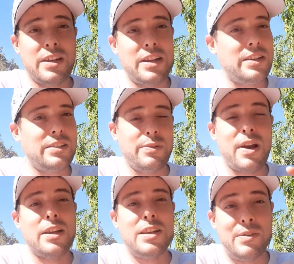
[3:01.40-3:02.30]
get
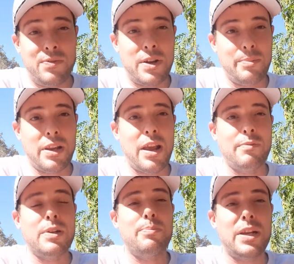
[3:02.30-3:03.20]
Devontae Freeman
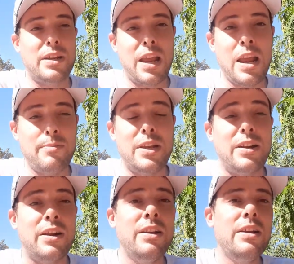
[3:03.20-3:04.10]
having a big game
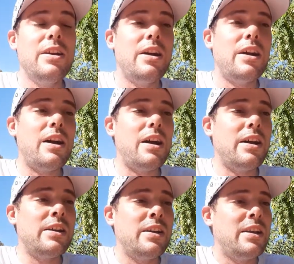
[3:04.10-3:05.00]
here.
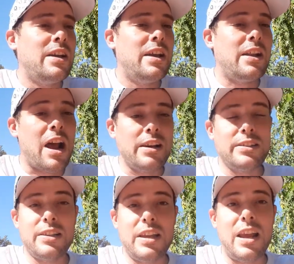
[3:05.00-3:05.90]
Uh, and
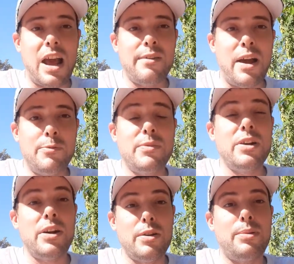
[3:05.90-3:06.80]
honestly, I, I'm
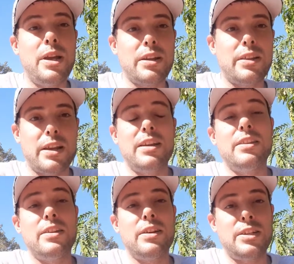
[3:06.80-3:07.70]
going to pick
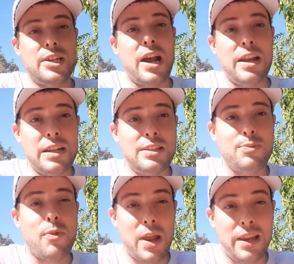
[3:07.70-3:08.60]
that the Giants
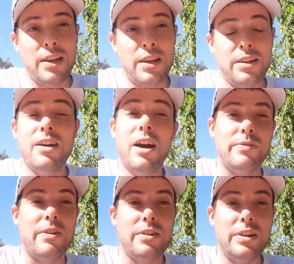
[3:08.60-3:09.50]
win in
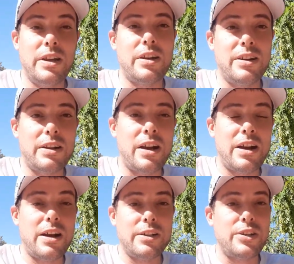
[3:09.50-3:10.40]
cover here
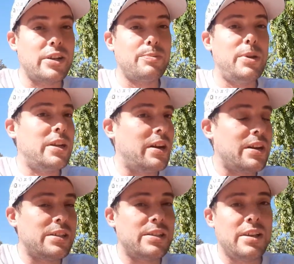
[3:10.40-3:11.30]
uh, just
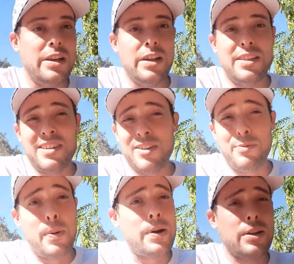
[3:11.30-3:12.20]
because they're a
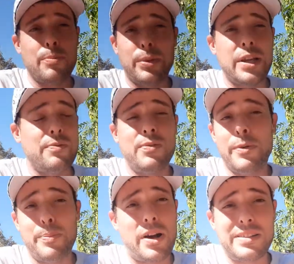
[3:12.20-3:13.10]
more complete
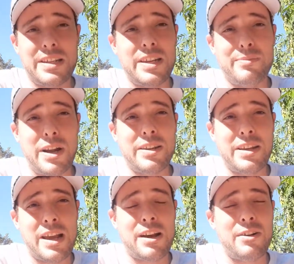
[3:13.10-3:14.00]
football team right
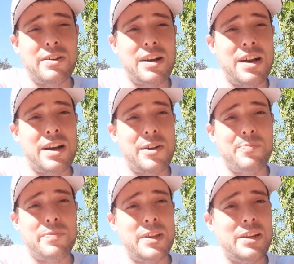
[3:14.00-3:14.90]
now.
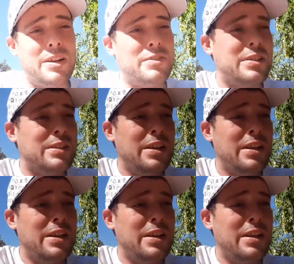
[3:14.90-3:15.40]
Um, you know,